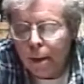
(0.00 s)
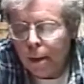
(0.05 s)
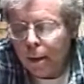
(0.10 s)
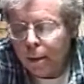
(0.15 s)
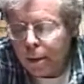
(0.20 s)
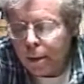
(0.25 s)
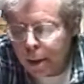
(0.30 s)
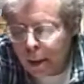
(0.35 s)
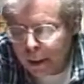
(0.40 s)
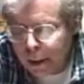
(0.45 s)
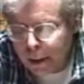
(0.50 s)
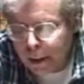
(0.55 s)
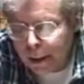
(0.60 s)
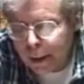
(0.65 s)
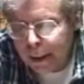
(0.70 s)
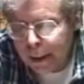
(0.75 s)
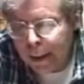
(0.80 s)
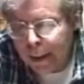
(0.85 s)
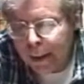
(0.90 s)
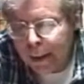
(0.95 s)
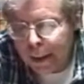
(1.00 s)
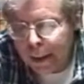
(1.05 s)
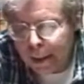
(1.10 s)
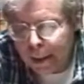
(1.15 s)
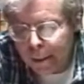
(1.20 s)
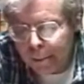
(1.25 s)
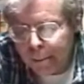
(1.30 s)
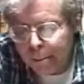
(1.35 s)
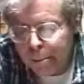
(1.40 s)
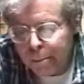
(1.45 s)
Suddenly in
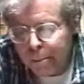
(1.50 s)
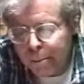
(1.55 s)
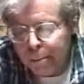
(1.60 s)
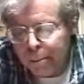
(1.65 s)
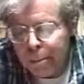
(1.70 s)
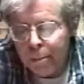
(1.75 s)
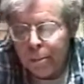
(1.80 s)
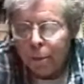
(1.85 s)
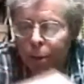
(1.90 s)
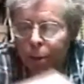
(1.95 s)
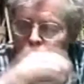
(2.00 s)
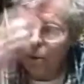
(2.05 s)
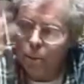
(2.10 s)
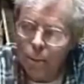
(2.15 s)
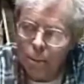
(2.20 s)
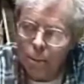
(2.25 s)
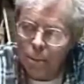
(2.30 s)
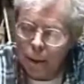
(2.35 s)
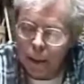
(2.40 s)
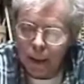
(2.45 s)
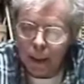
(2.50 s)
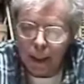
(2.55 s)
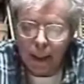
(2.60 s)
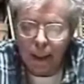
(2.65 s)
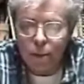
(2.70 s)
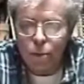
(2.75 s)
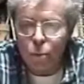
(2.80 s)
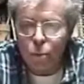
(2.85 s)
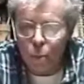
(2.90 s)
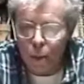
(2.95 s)
him, the human body
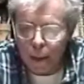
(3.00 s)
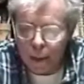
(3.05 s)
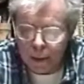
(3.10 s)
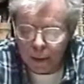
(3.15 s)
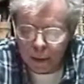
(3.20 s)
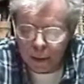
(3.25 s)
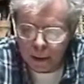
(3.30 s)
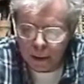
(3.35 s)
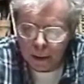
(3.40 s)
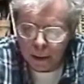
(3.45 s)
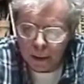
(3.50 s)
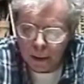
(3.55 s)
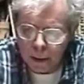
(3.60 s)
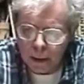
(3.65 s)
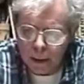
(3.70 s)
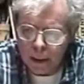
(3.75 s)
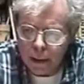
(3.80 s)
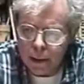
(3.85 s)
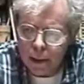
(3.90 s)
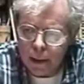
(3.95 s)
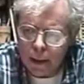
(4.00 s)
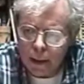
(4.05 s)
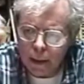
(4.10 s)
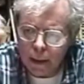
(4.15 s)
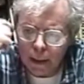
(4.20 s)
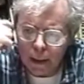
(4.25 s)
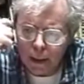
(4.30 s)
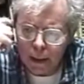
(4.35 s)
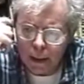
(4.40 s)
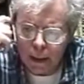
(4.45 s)
has weight.
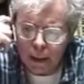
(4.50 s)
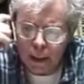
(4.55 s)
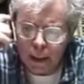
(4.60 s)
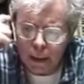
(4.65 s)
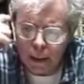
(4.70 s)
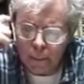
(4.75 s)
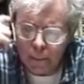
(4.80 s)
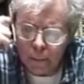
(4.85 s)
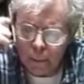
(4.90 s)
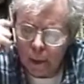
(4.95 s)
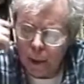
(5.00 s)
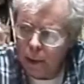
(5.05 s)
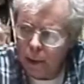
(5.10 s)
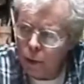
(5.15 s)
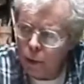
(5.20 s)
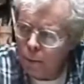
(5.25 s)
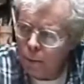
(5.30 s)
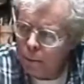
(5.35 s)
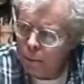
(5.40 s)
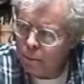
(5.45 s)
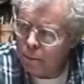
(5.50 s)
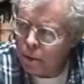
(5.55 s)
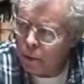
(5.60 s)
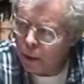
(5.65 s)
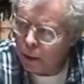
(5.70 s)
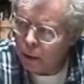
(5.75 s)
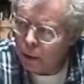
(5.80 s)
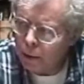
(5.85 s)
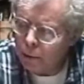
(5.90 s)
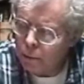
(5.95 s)
Suddenly in him, humans
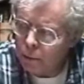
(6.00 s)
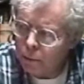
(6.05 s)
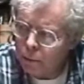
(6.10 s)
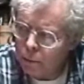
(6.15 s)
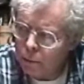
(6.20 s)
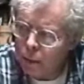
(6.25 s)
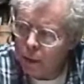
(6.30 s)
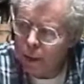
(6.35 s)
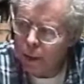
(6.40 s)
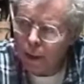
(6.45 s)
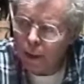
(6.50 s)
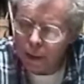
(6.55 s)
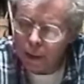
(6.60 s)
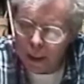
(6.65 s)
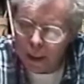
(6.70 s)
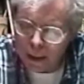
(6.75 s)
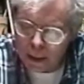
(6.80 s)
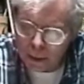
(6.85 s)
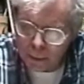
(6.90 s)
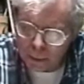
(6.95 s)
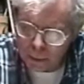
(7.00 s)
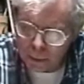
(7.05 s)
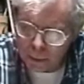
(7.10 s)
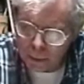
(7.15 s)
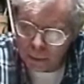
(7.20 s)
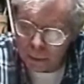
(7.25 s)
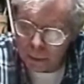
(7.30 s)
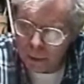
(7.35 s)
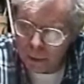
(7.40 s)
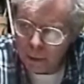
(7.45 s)
are recognizable,
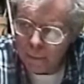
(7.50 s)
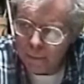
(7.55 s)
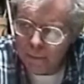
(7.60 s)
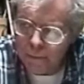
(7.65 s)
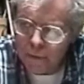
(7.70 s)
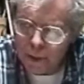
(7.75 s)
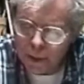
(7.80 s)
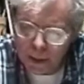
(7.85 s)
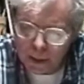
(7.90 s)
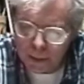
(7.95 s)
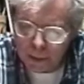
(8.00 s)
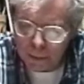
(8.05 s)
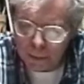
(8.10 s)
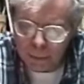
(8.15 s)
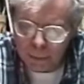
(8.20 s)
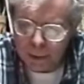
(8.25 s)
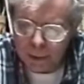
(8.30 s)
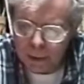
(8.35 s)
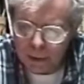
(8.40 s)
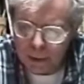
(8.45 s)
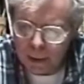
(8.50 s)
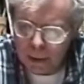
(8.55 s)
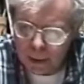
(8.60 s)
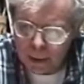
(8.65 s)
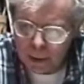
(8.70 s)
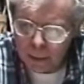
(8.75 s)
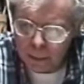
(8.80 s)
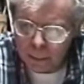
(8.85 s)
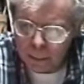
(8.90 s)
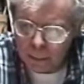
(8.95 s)
physically
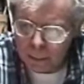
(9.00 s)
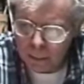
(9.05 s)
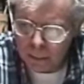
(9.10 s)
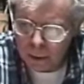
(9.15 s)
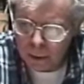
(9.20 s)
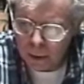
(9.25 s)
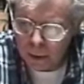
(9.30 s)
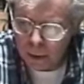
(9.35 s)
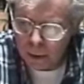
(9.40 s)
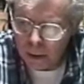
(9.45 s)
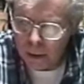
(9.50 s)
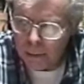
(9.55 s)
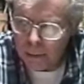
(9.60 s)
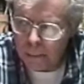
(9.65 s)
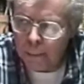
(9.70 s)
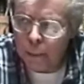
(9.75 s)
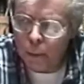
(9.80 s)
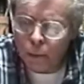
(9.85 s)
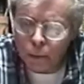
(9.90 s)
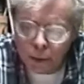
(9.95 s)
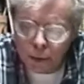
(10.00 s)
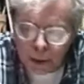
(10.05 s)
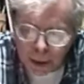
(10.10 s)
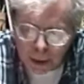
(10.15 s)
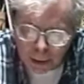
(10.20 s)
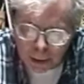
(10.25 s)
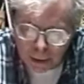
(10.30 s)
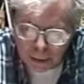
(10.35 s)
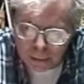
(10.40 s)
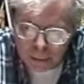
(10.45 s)
recognizable,
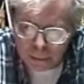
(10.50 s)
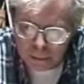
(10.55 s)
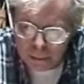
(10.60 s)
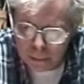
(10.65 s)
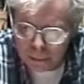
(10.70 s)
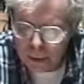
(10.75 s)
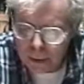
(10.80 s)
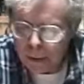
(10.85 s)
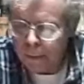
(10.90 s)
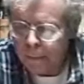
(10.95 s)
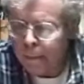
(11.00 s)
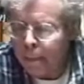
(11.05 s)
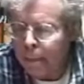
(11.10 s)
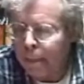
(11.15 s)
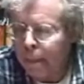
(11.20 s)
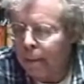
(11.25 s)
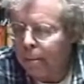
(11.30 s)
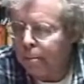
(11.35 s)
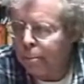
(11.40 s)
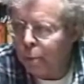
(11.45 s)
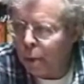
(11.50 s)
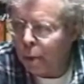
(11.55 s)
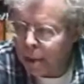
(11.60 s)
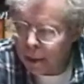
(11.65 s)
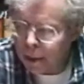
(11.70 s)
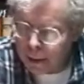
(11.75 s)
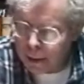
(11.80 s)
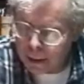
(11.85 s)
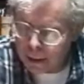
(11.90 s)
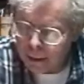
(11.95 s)
bulky,
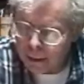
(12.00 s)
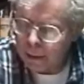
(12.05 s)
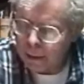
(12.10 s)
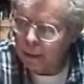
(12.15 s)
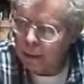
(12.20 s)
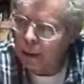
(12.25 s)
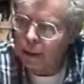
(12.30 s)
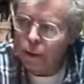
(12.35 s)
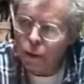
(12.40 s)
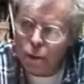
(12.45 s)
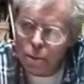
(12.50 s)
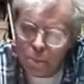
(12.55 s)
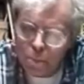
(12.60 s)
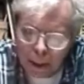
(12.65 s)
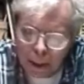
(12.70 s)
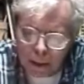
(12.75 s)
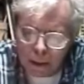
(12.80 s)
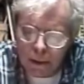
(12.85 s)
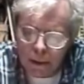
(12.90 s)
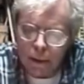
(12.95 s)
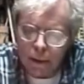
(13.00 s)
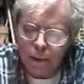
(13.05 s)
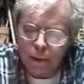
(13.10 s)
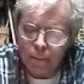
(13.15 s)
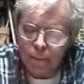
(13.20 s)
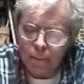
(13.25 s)
present in space.